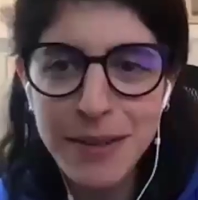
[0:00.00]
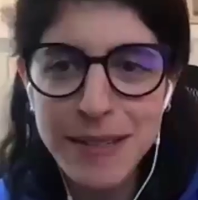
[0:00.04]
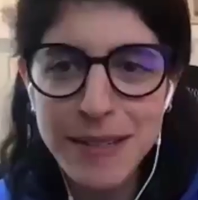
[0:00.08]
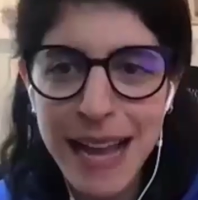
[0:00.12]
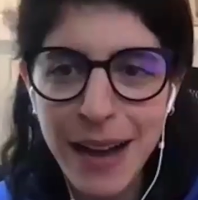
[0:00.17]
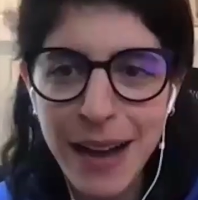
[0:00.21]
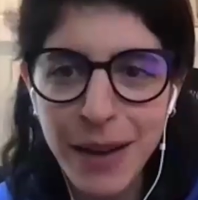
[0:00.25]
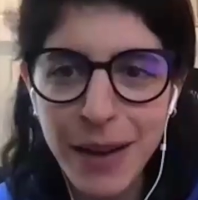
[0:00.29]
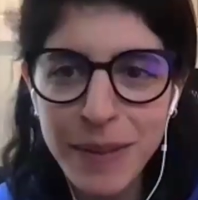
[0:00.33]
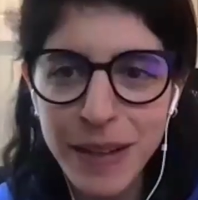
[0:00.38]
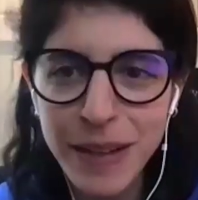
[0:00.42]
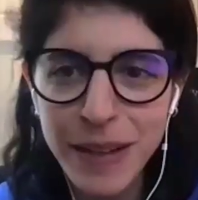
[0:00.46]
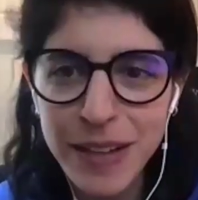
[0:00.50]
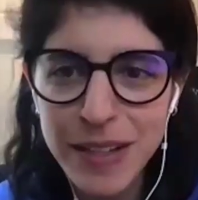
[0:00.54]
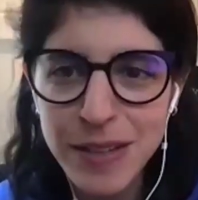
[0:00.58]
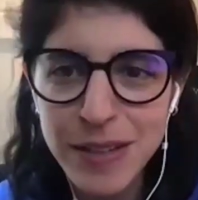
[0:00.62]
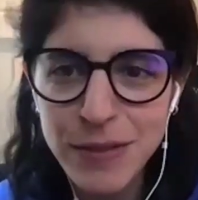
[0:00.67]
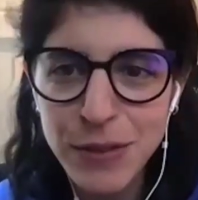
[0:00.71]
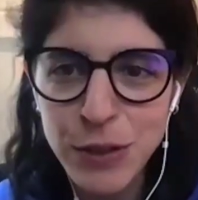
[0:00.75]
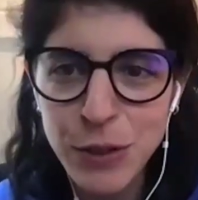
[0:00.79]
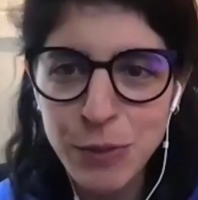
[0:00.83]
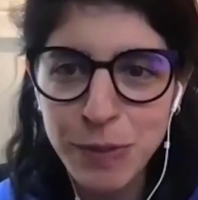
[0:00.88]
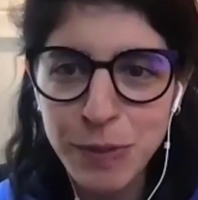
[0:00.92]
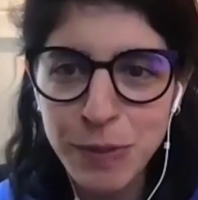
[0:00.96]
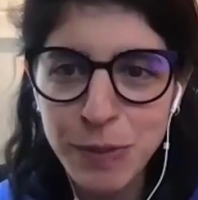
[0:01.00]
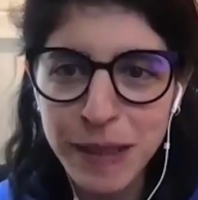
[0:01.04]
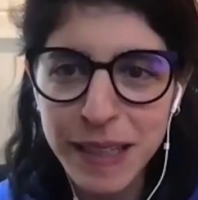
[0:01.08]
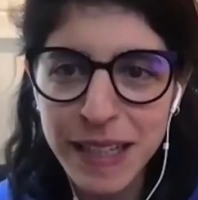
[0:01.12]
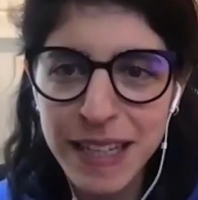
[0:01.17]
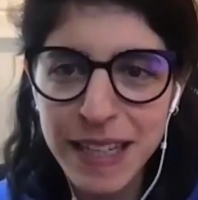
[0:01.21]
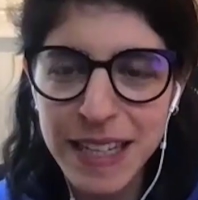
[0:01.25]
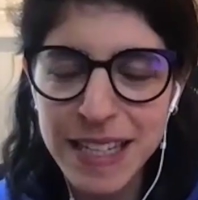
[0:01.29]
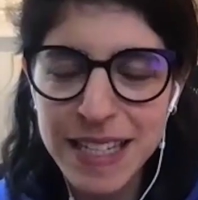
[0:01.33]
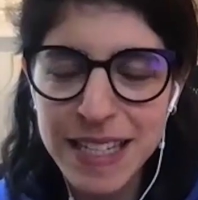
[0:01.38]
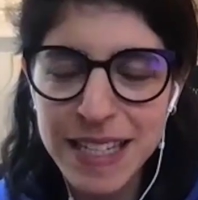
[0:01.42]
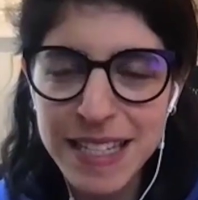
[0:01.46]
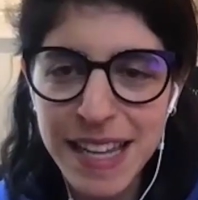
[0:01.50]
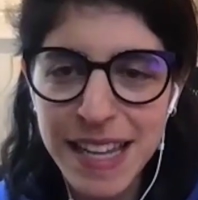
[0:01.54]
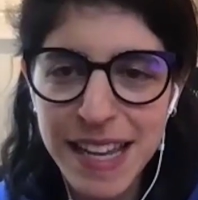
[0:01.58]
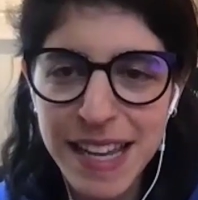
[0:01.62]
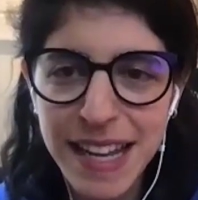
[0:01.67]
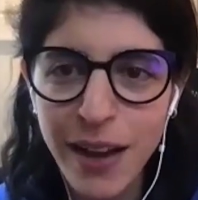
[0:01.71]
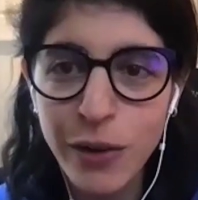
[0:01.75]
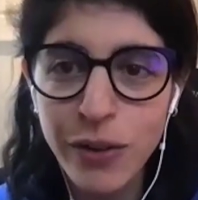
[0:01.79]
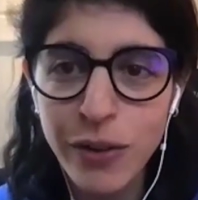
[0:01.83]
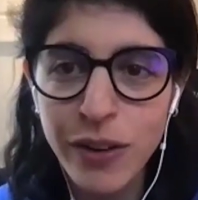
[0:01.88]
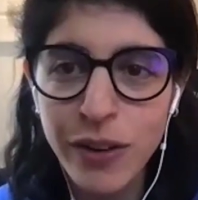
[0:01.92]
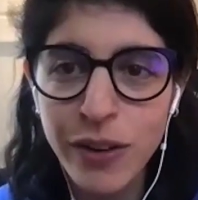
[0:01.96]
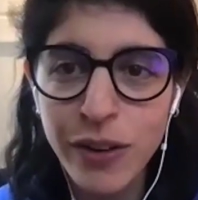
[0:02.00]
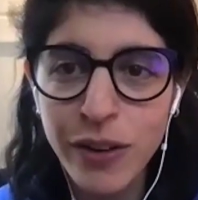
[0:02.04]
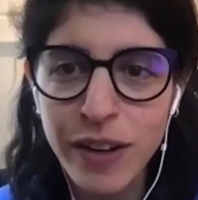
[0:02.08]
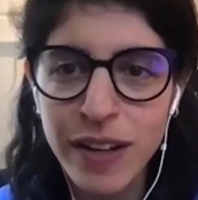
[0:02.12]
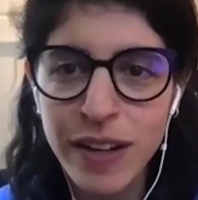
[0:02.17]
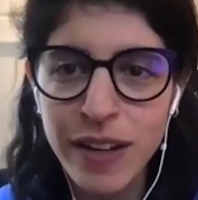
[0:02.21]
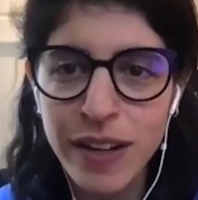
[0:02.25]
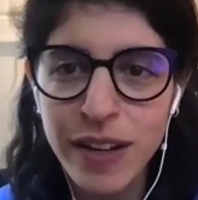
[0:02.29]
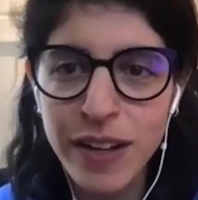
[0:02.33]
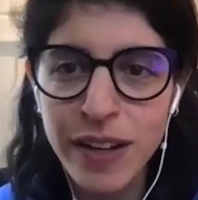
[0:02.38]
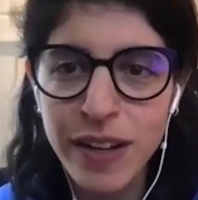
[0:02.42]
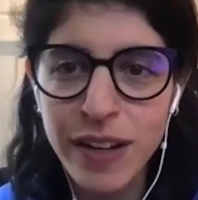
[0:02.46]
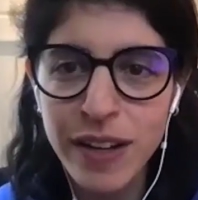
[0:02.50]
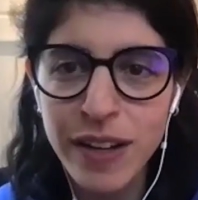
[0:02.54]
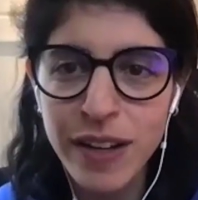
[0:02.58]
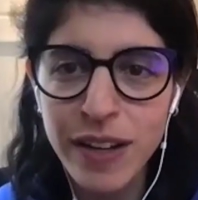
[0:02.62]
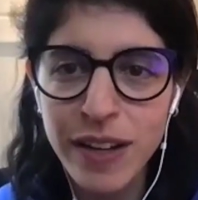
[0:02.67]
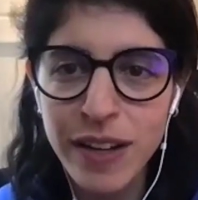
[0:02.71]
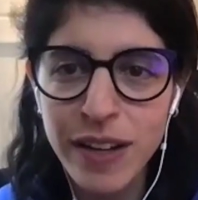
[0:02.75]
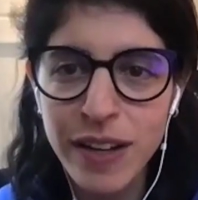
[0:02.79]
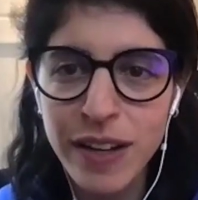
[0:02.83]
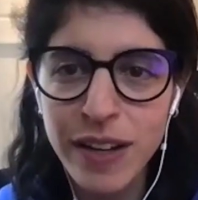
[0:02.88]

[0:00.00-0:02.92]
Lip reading: were down because of duplicate data. How crazy is that?